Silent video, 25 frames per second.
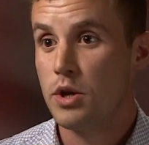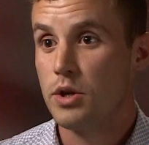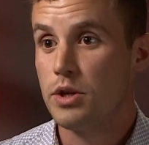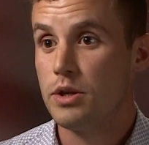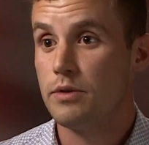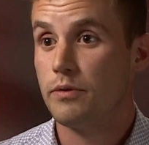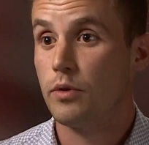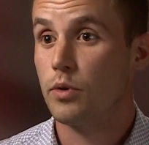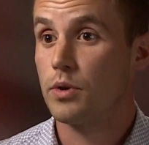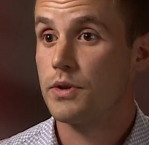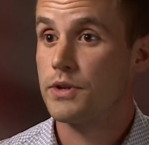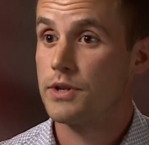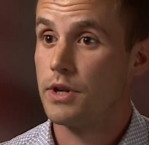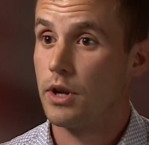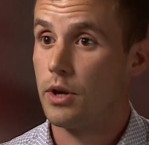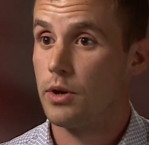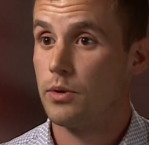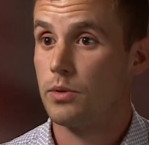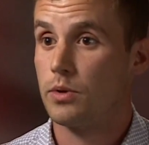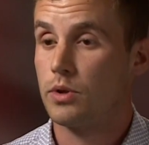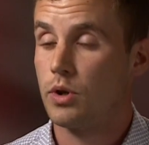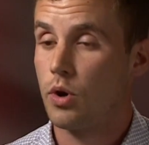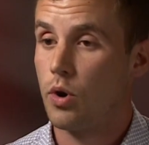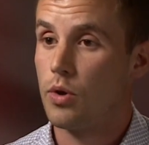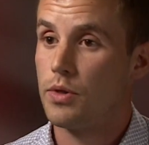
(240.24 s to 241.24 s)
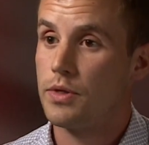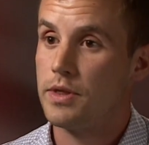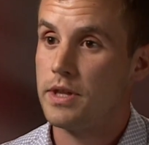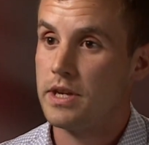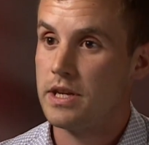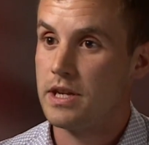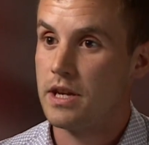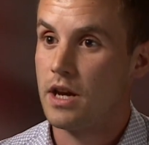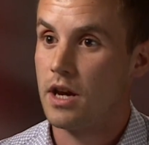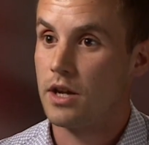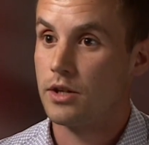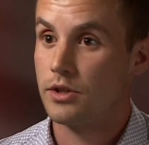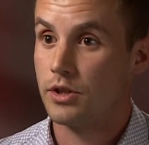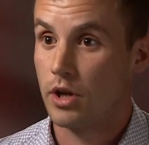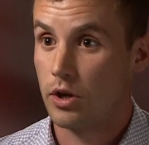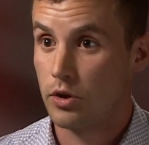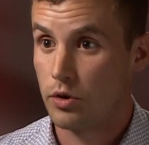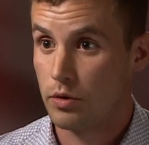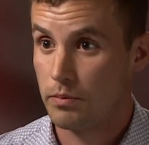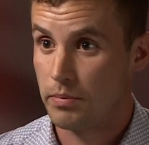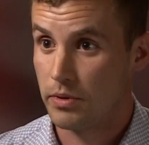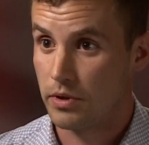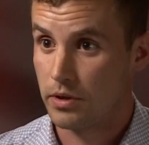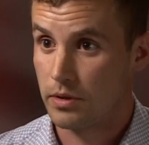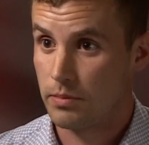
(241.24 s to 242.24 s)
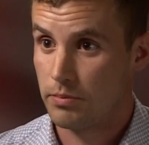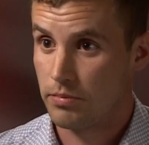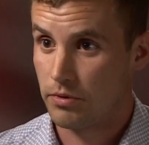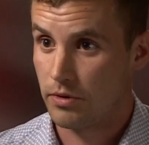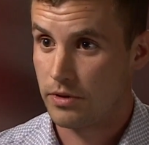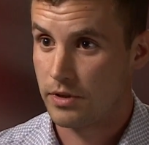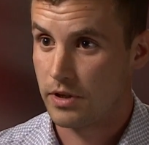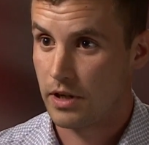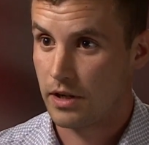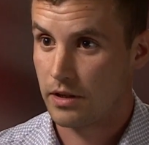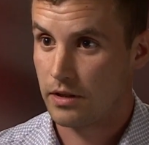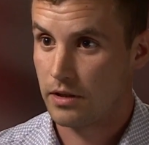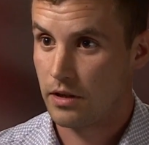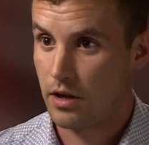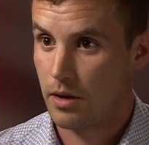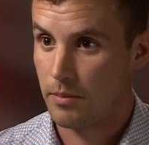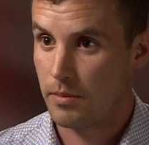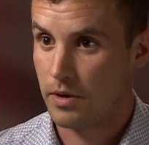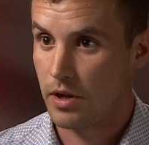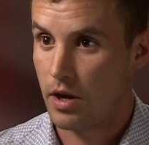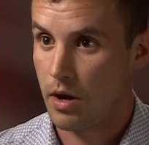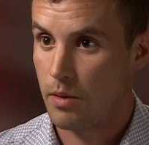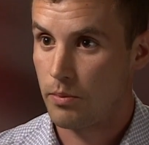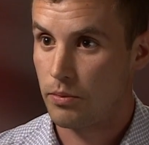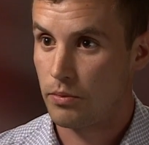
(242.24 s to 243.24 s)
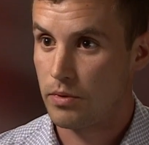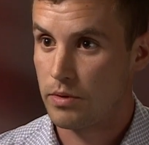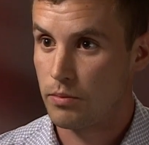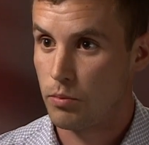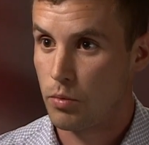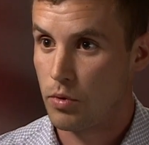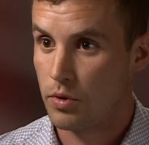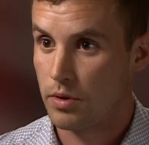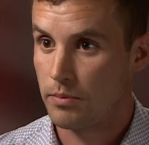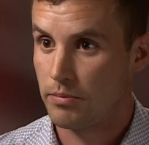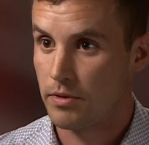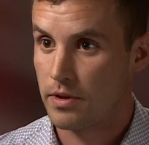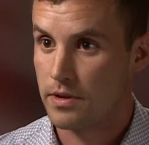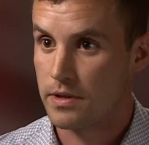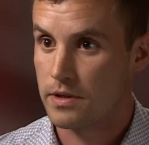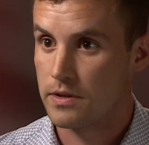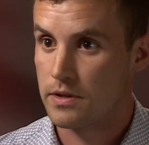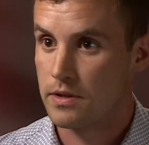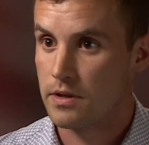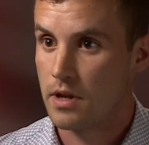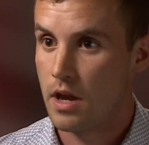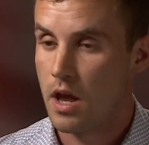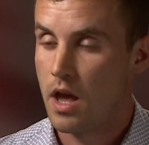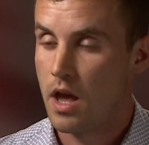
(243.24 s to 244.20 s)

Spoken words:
You've also got the Jungle Book project coming up with Warner Brothers.